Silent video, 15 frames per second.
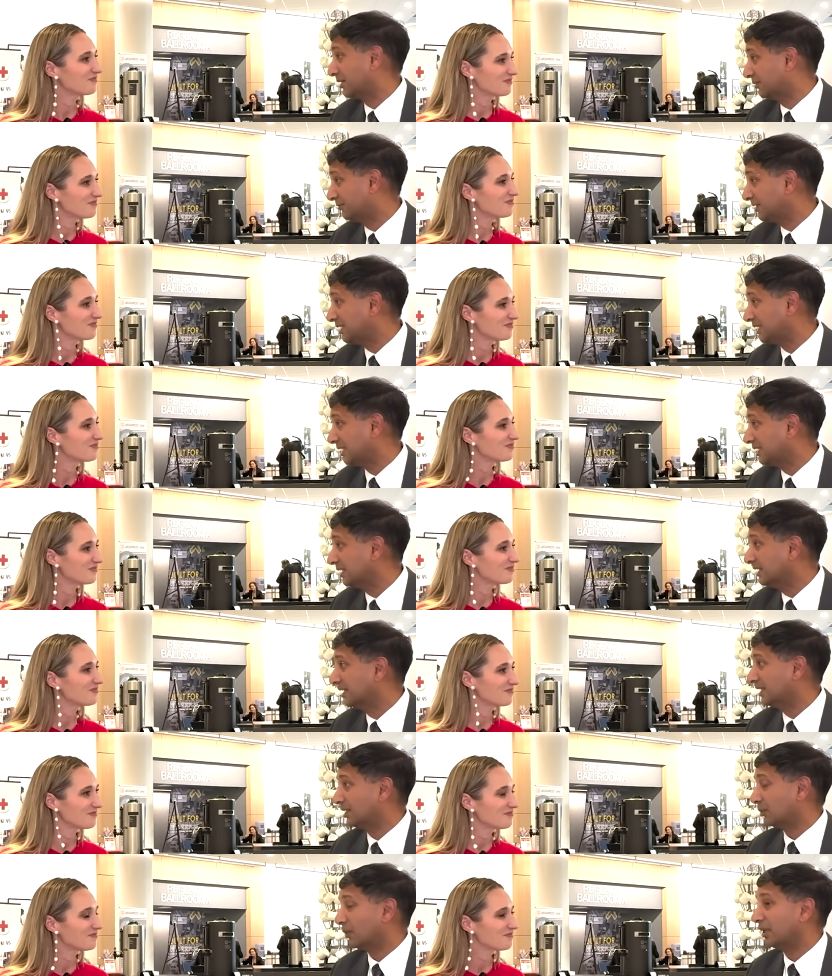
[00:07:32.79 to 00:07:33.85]
Speaker 1: at Govini,
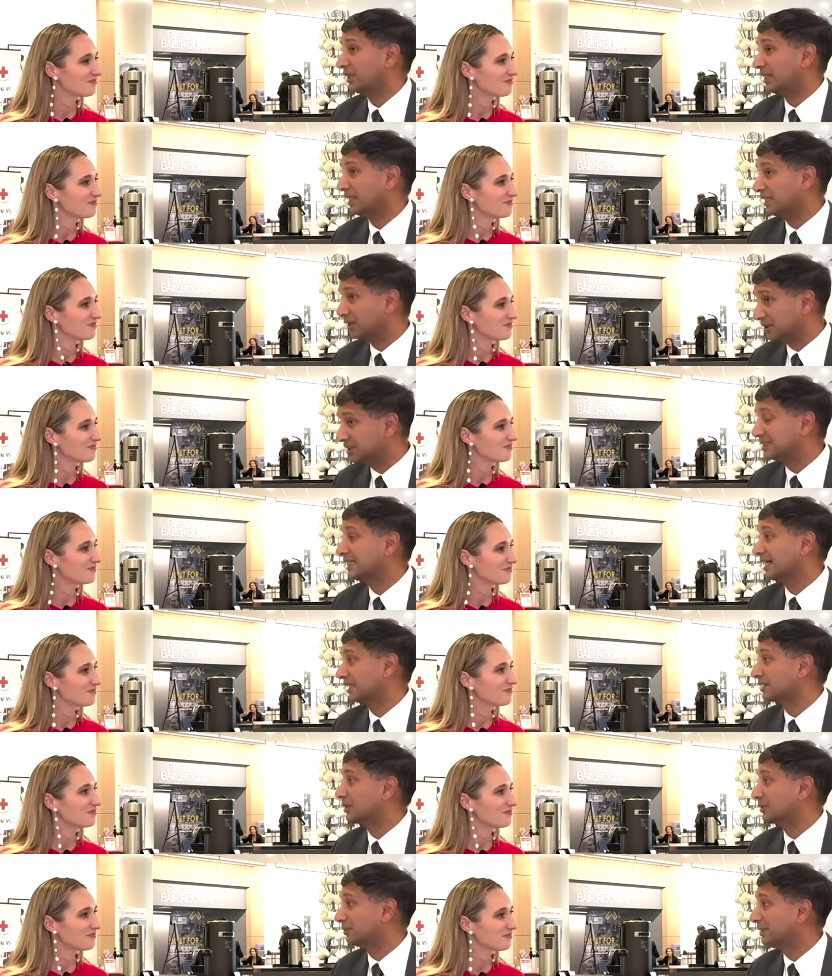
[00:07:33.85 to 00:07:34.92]
where then those
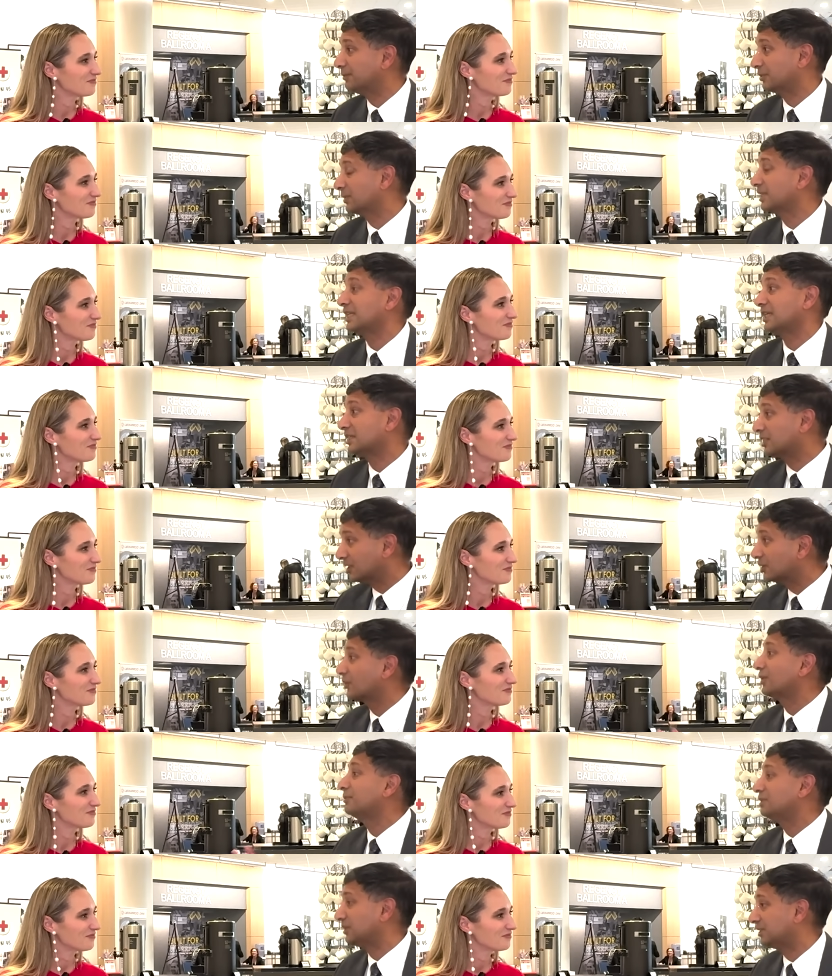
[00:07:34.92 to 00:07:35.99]
technical people can then
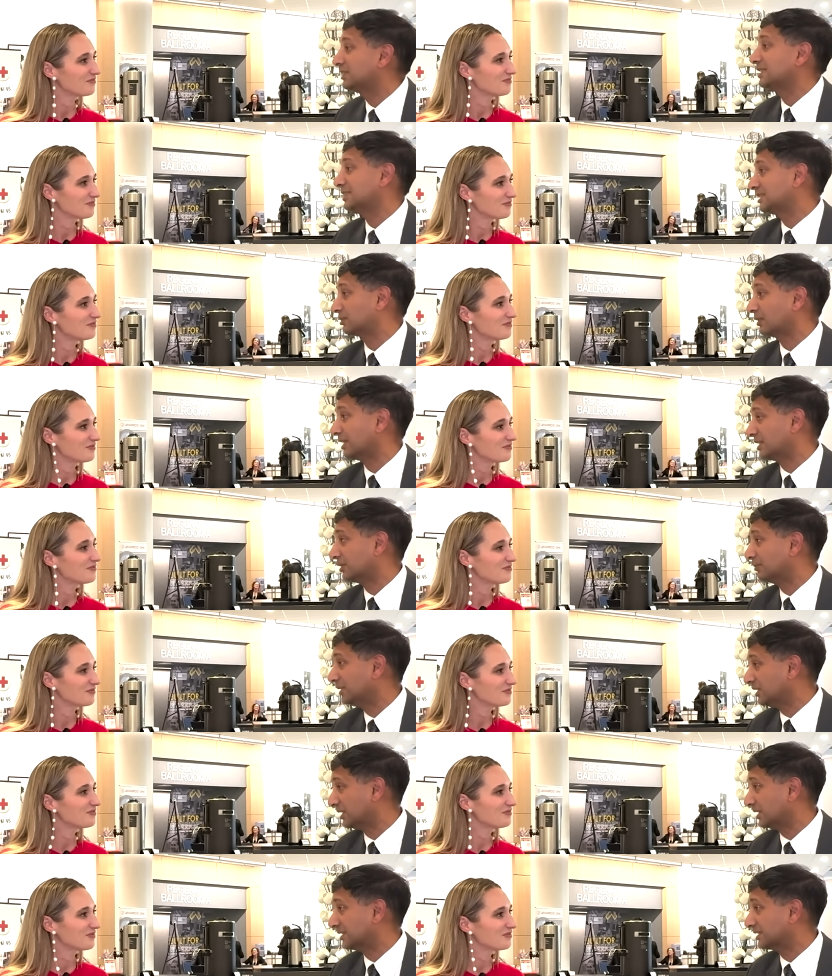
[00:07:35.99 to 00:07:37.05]
contribute to these grander
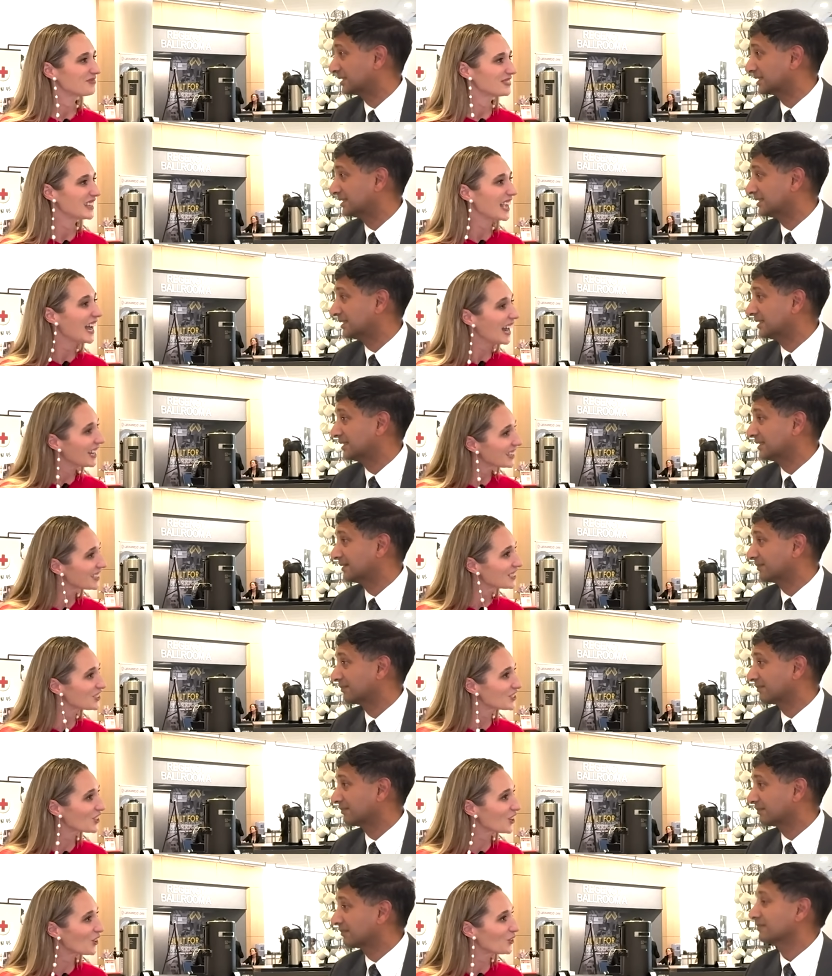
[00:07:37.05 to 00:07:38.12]
missions.
Speaker 2: I
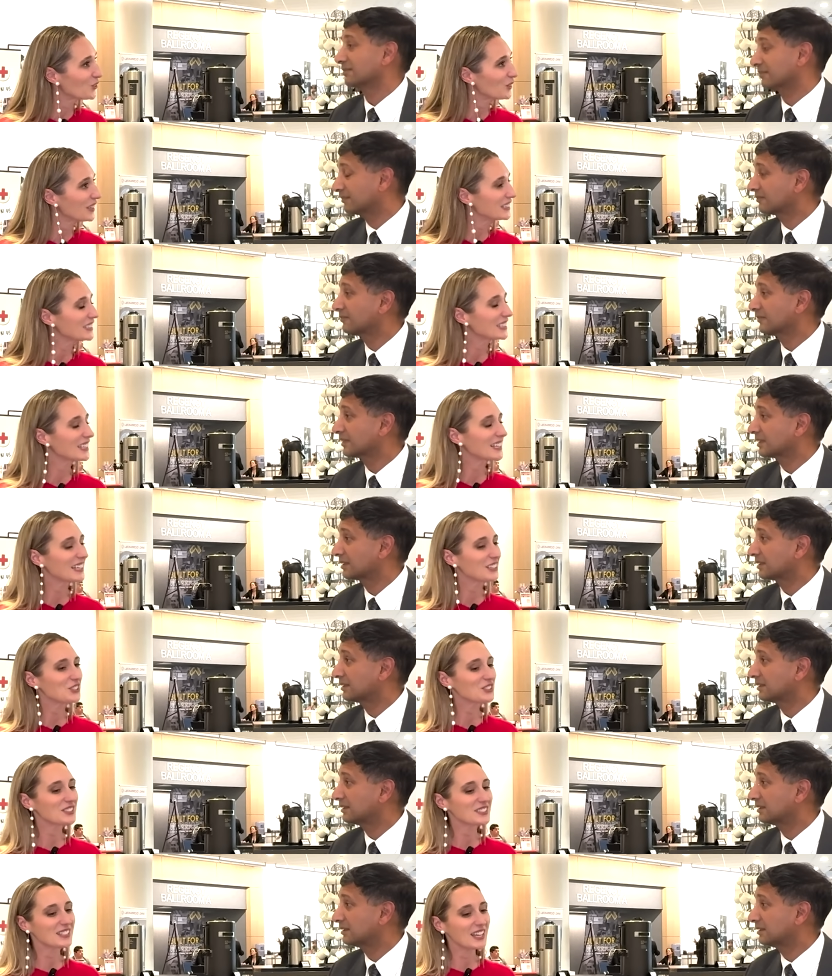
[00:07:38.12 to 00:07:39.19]
think so. And can I
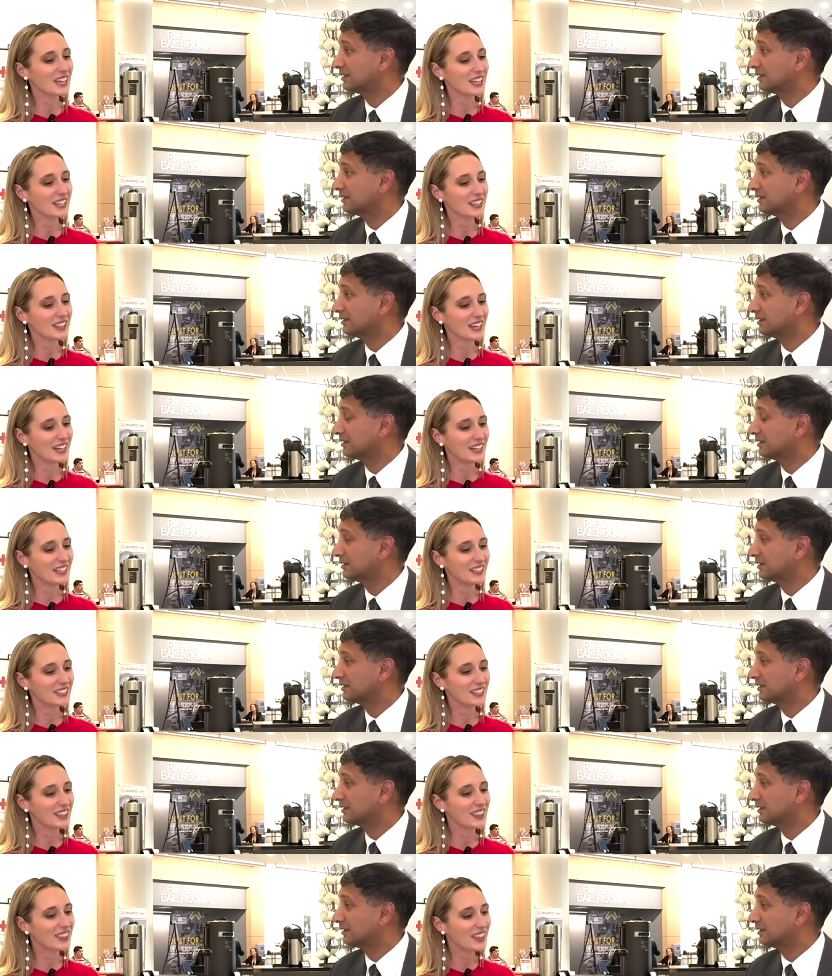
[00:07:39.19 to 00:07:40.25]
just say
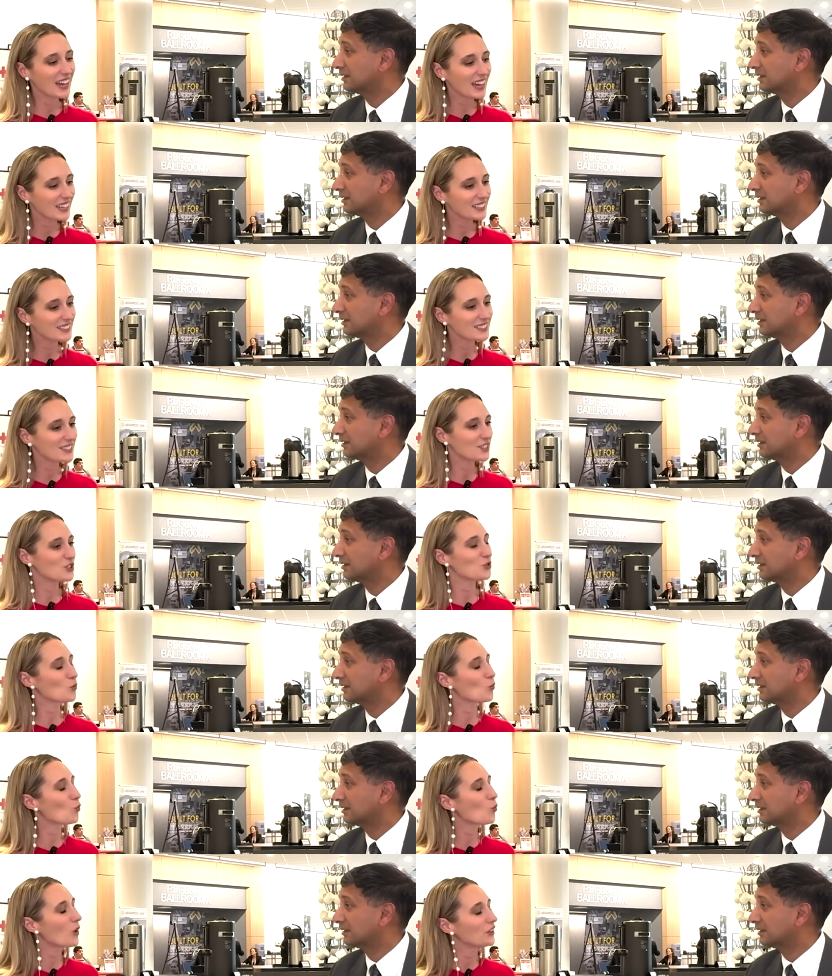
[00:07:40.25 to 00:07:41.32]
that that is such a
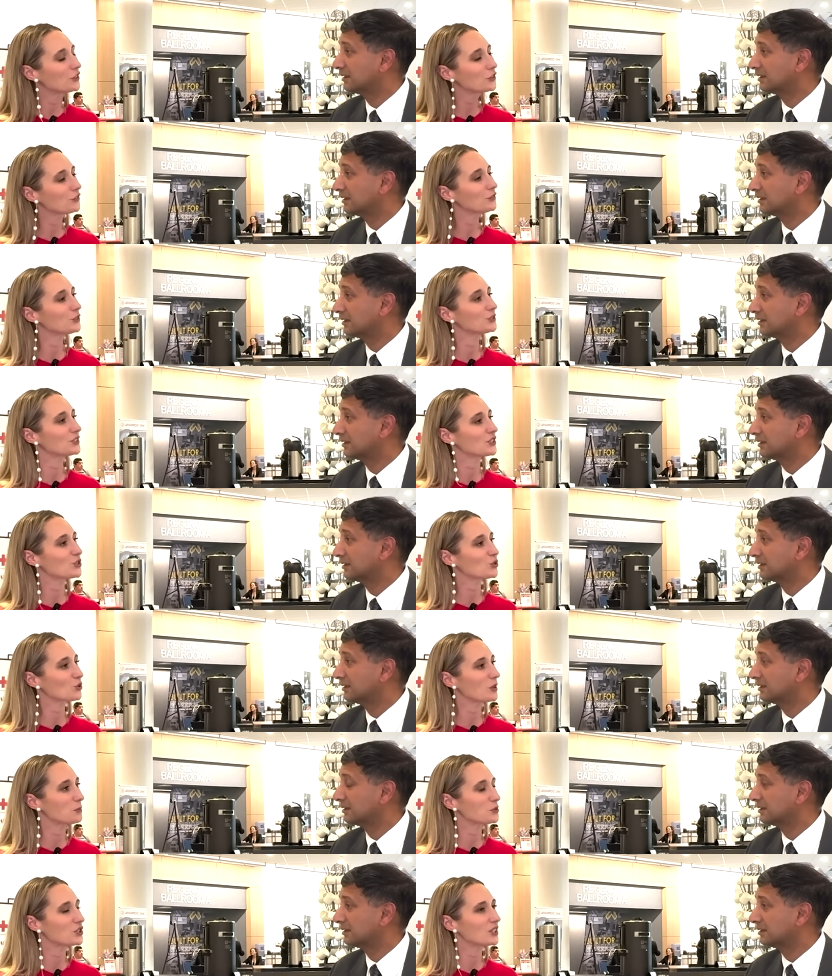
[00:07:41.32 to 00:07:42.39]
wonderful
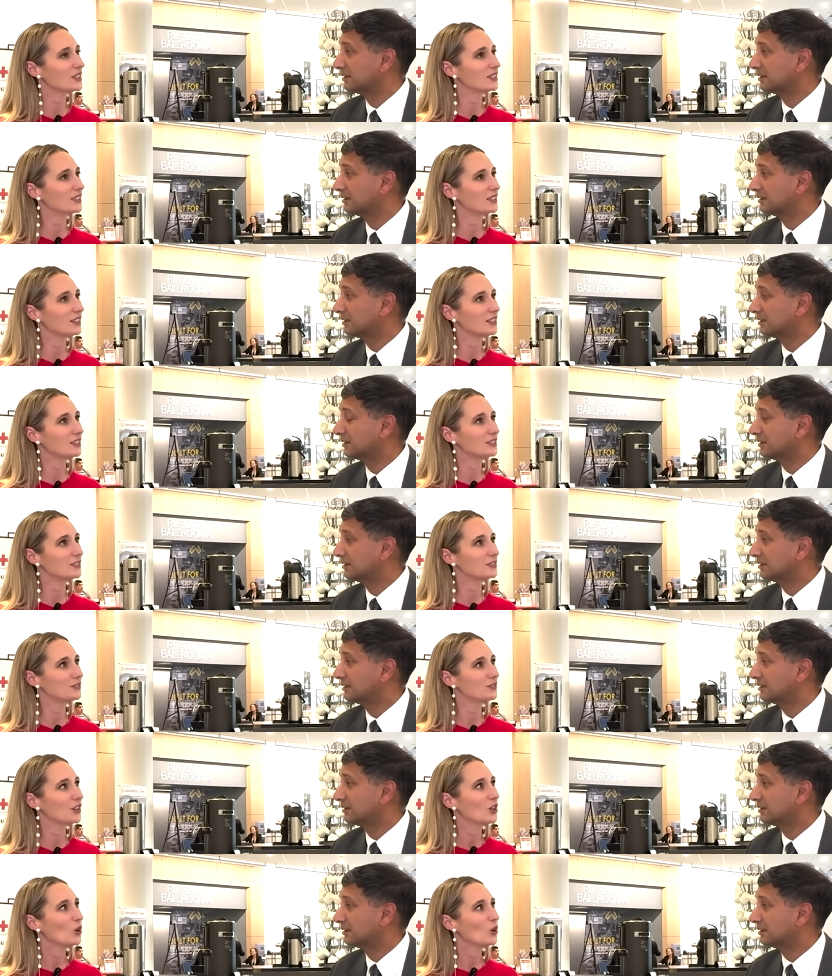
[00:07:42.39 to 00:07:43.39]
description of